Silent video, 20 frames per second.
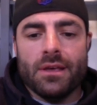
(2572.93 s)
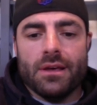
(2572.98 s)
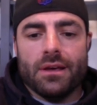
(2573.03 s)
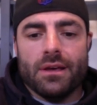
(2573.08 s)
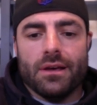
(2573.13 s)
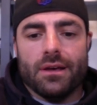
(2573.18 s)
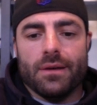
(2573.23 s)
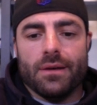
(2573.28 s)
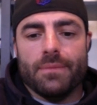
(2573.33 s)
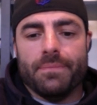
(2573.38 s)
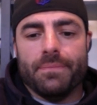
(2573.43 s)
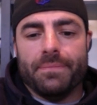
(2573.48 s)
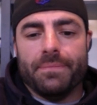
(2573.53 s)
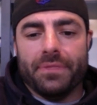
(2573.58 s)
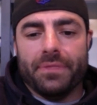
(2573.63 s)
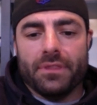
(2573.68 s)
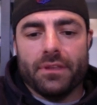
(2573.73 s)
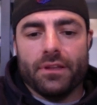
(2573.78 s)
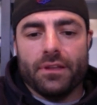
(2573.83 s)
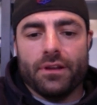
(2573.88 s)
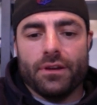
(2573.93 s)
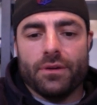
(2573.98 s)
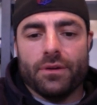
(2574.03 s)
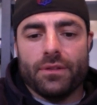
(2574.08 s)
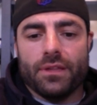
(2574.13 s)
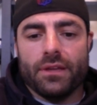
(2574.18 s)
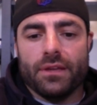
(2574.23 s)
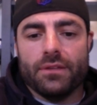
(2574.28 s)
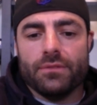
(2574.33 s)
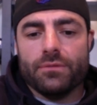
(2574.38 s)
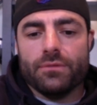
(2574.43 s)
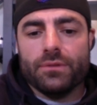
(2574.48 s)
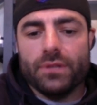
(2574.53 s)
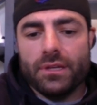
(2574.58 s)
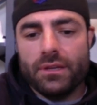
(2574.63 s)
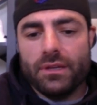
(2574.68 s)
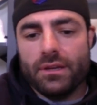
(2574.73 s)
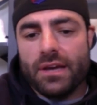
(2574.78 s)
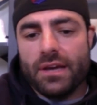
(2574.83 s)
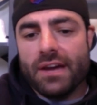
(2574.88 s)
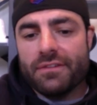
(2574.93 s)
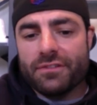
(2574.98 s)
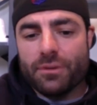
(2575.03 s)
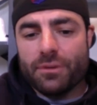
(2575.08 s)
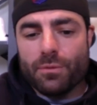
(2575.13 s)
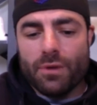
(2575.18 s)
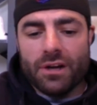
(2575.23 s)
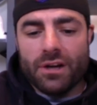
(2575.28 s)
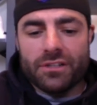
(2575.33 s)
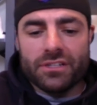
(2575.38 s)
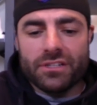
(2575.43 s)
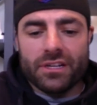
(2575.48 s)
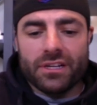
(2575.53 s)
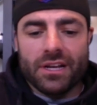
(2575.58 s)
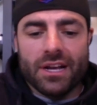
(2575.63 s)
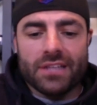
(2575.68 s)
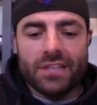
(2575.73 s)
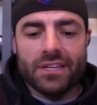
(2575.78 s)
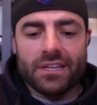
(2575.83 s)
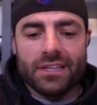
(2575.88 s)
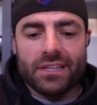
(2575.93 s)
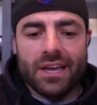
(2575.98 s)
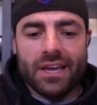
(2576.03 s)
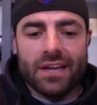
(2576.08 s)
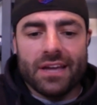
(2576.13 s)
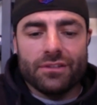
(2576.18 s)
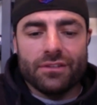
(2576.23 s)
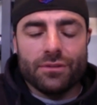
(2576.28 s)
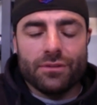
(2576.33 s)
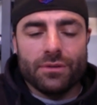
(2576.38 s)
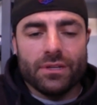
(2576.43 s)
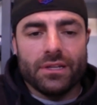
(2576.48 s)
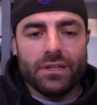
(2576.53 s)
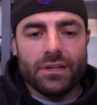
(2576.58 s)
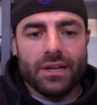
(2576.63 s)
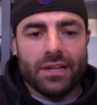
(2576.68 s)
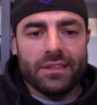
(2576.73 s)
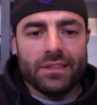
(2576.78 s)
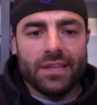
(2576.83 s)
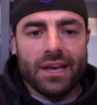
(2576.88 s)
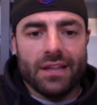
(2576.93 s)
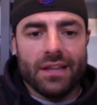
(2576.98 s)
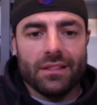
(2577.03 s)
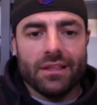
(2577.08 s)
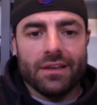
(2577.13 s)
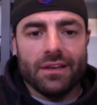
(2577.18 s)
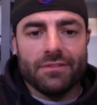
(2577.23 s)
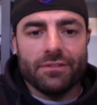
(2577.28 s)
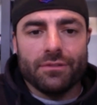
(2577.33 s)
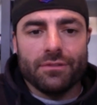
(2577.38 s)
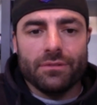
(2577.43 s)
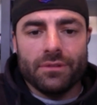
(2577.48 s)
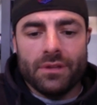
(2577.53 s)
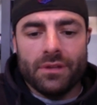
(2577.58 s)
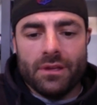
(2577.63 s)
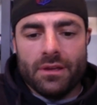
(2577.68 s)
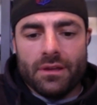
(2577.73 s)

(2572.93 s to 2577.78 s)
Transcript: And um, you know, that, after watching guys like that do it at that level